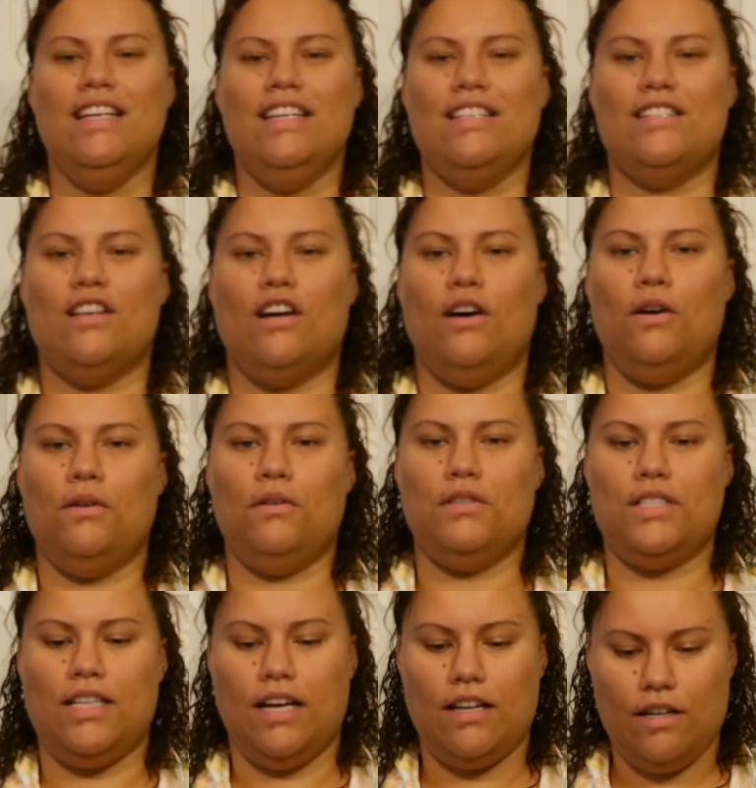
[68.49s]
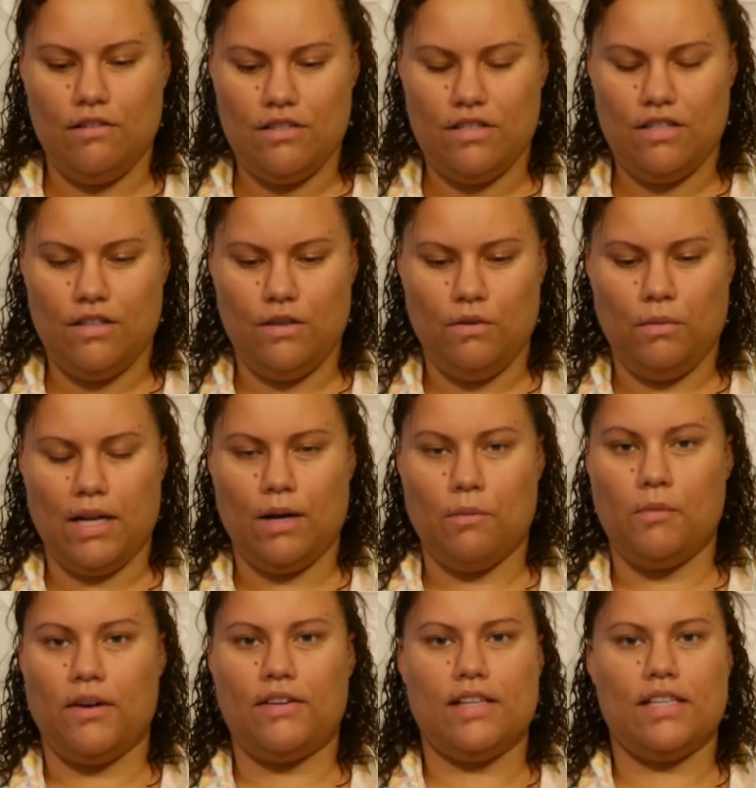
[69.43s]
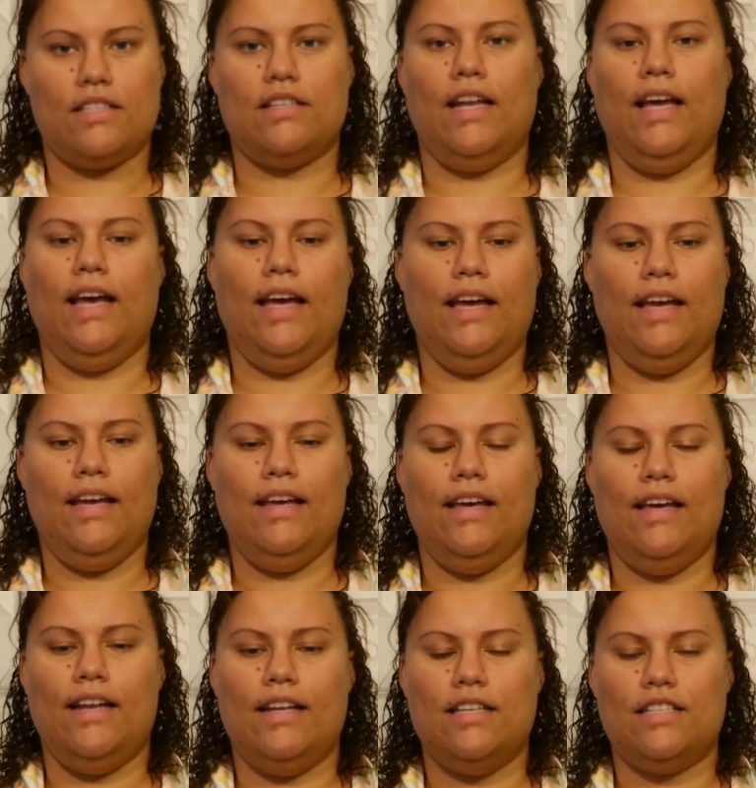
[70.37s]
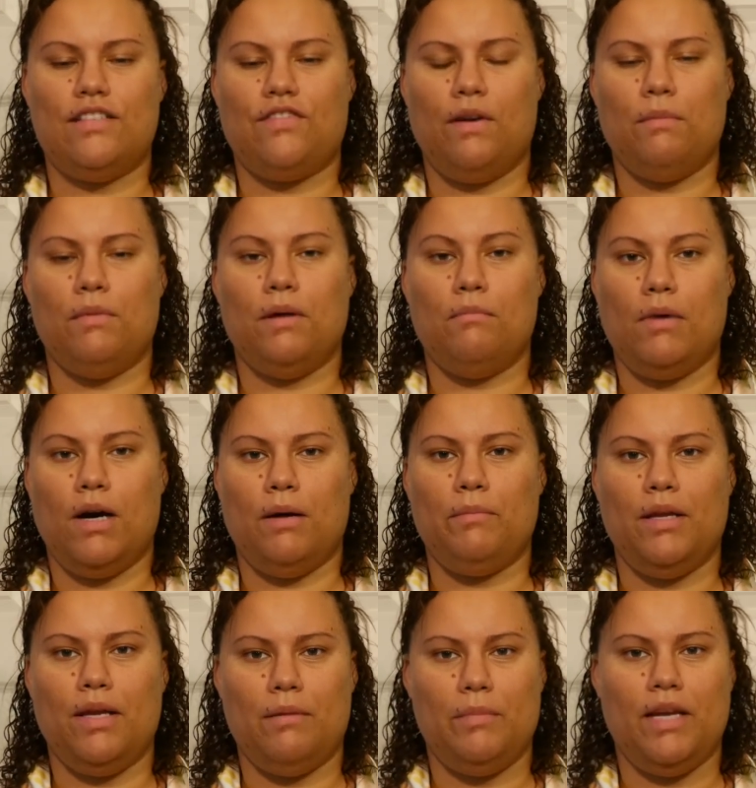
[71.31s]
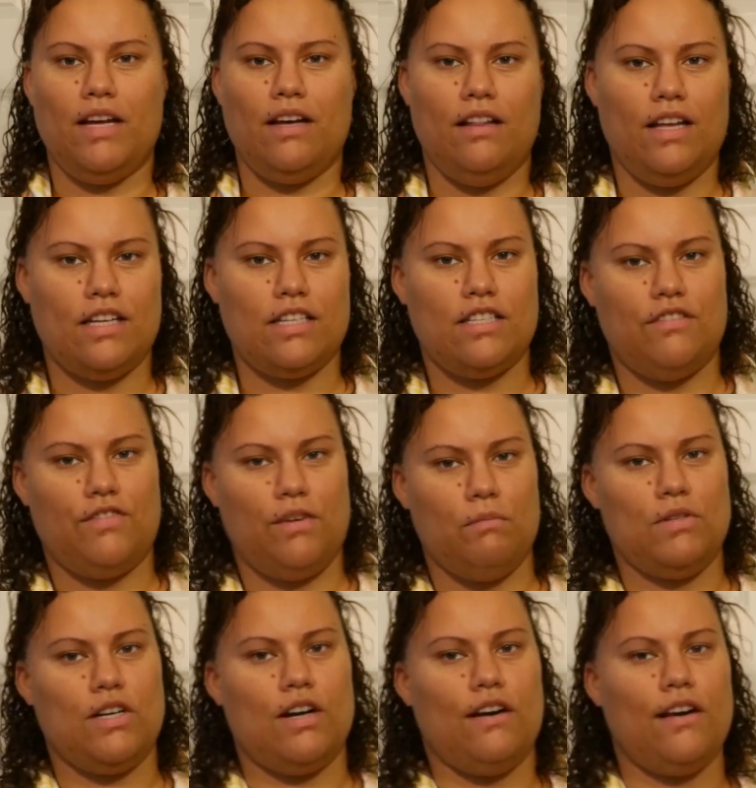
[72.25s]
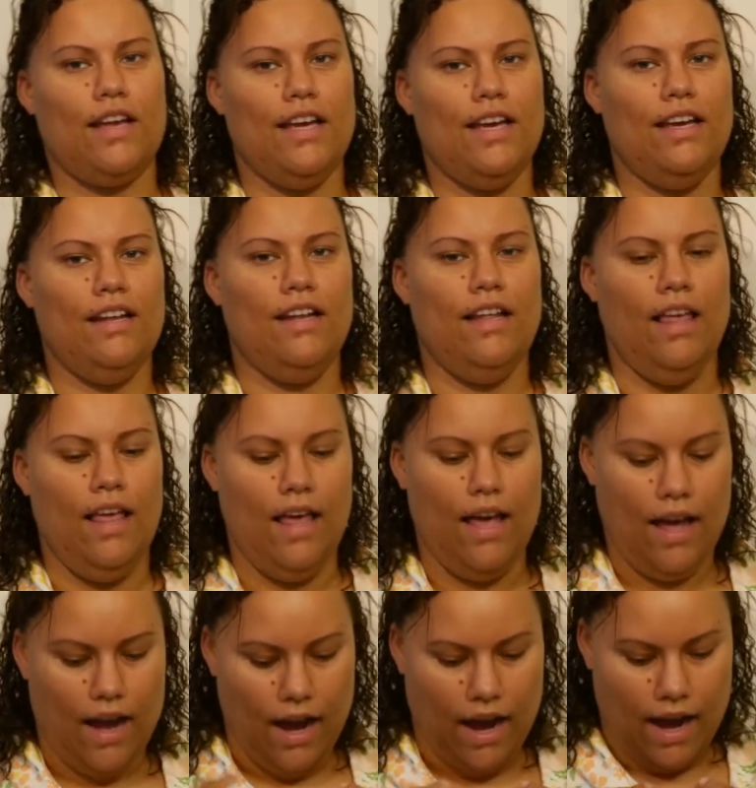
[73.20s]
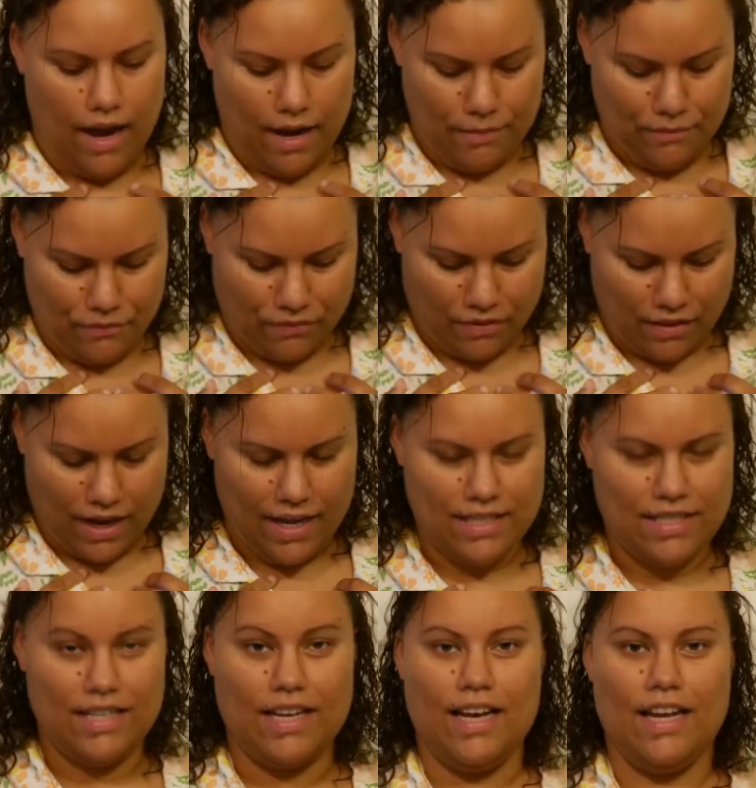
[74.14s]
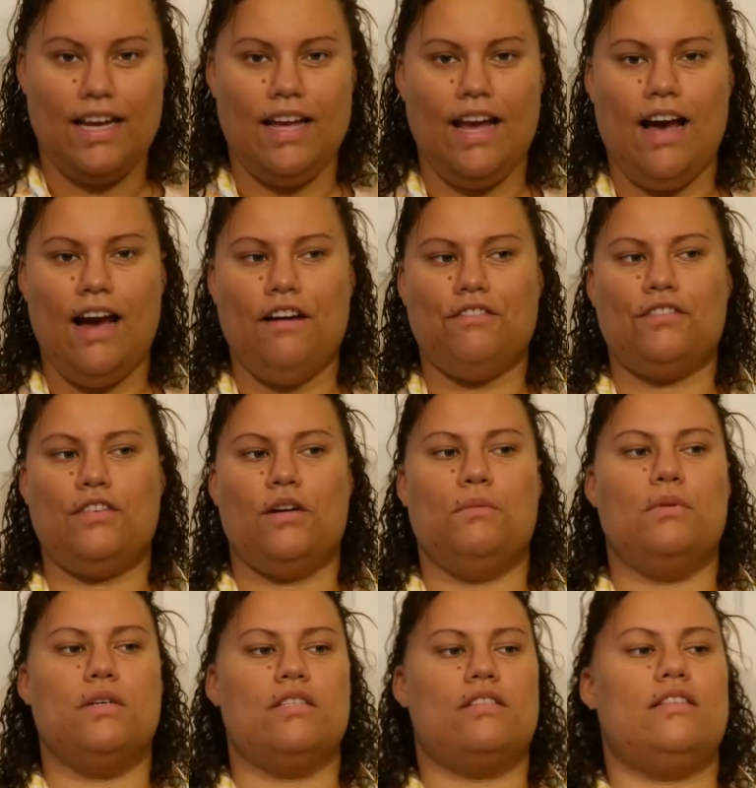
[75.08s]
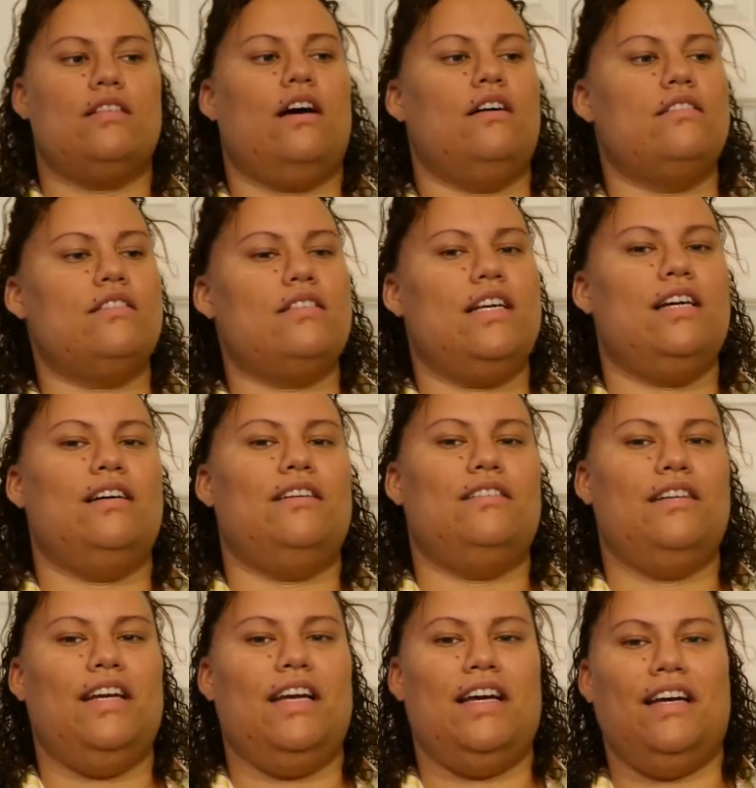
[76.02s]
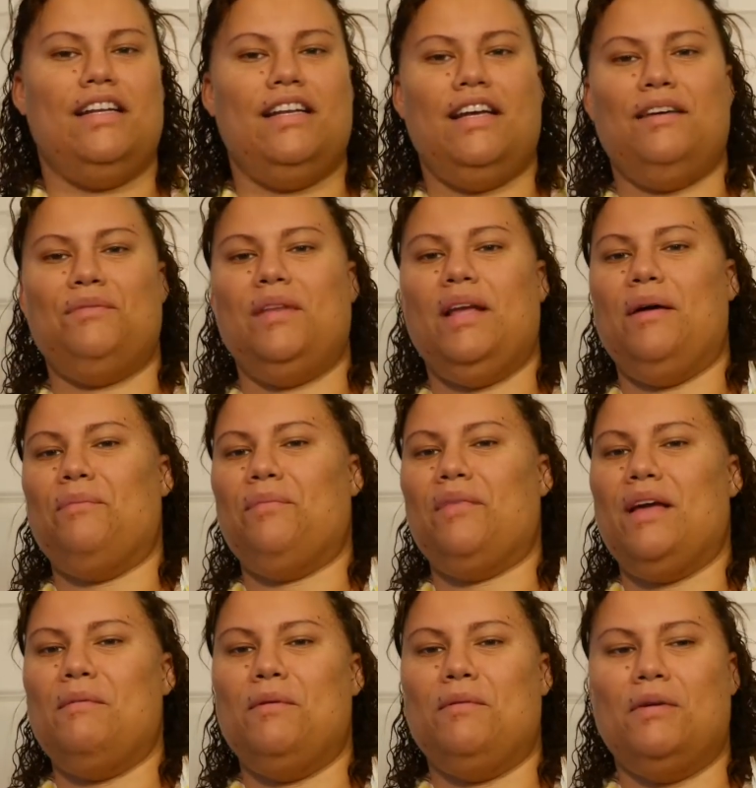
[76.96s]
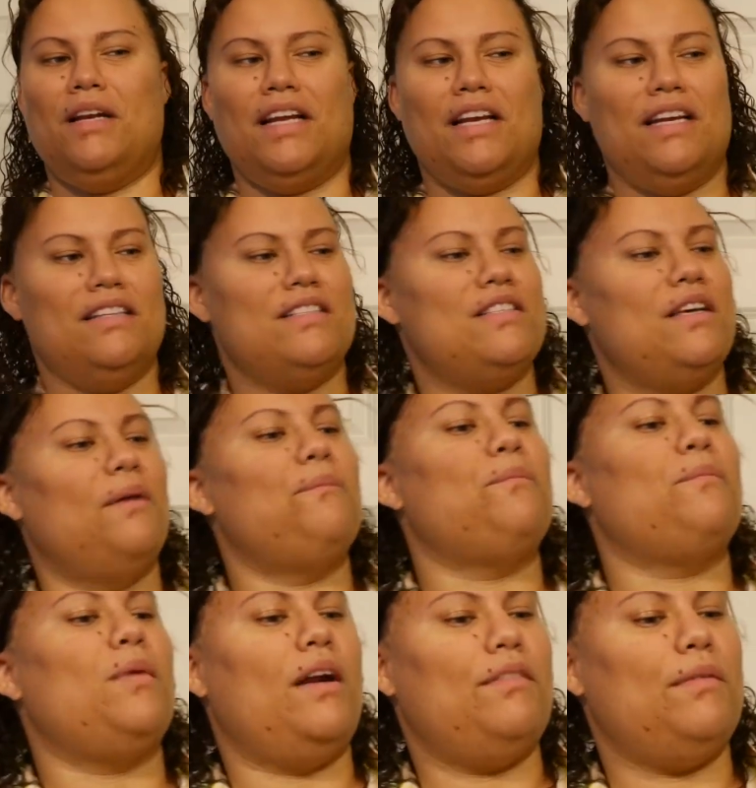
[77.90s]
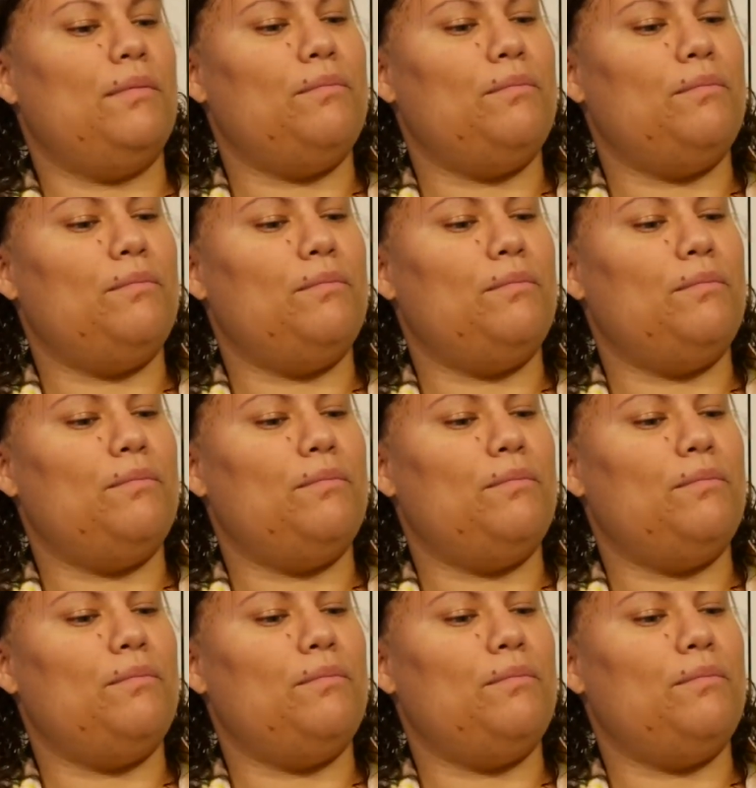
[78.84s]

So shout out to what I'm wearing today. It is from the Mommy and Me collection from Target. I did get it after it was on sale, and yeah, I've been wanting it, so whatever.